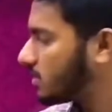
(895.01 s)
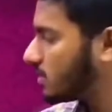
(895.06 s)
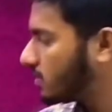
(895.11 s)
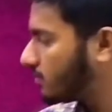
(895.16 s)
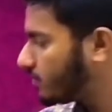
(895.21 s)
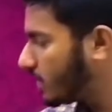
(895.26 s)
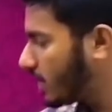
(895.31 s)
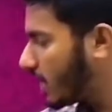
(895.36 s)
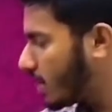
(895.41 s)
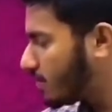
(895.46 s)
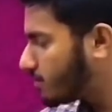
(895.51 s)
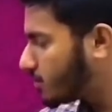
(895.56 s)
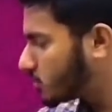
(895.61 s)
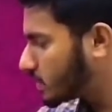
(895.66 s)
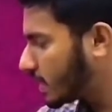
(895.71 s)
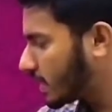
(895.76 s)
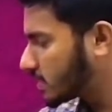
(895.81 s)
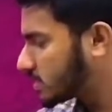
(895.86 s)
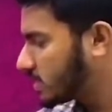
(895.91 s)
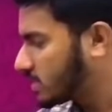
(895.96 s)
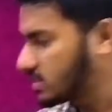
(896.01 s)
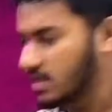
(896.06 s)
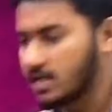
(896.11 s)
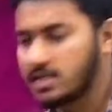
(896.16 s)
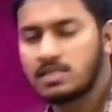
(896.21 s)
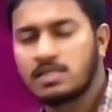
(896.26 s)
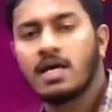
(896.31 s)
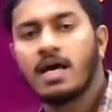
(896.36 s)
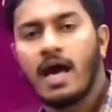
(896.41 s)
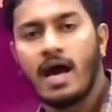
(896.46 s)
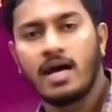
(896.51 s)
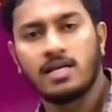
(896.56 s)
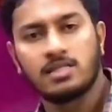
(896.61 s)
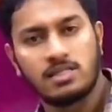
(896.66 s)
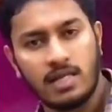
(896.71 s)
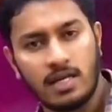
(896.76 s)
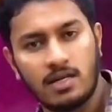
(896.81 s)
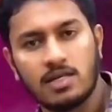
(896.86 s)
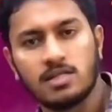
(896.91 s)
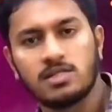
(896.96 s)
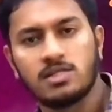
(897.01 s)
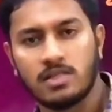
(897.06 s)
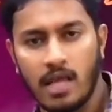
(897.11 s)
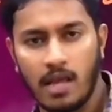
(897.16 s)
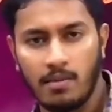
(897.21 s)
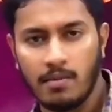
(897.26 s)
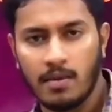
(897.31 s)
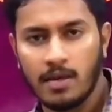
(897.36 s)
we have put XXX as sender's name.